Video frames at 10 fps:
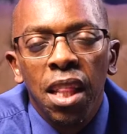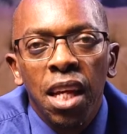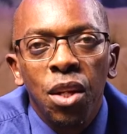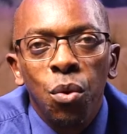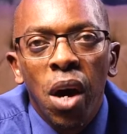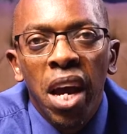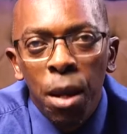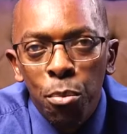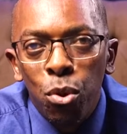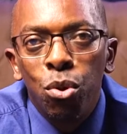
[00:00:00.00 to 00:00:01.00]
then you are
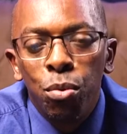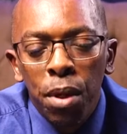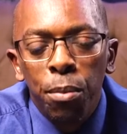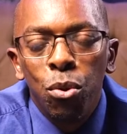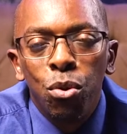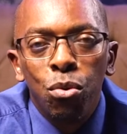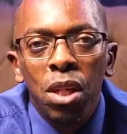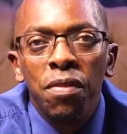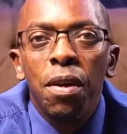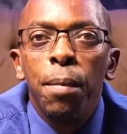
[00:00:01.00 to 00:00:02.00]
able to be able to
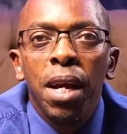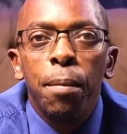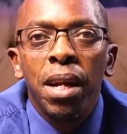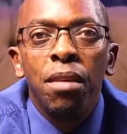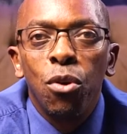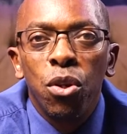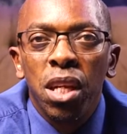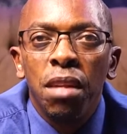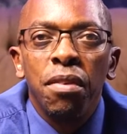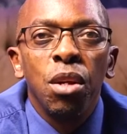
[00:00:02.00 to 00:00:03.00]
even make money for
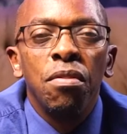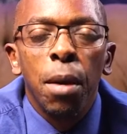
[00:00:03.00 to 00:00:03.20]
yourself and your